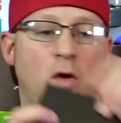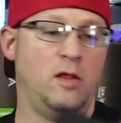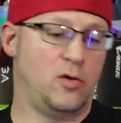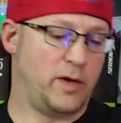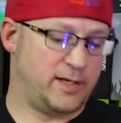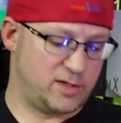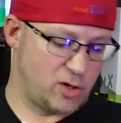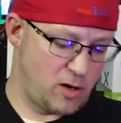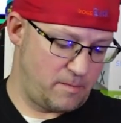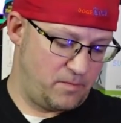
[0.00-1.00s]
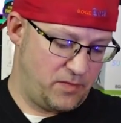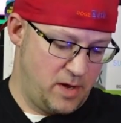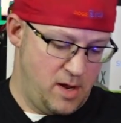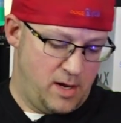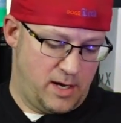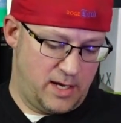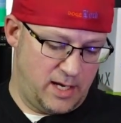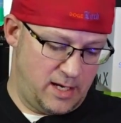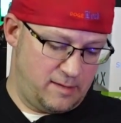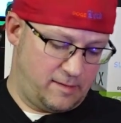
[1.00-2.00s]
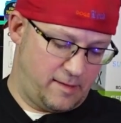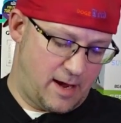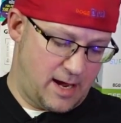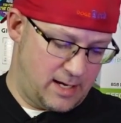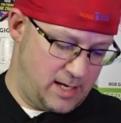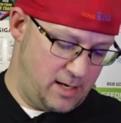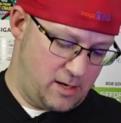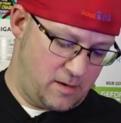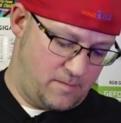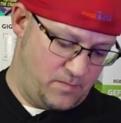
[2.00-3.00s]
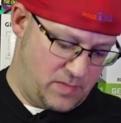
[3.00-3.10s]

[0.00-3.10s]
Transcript: our little insert, and inside here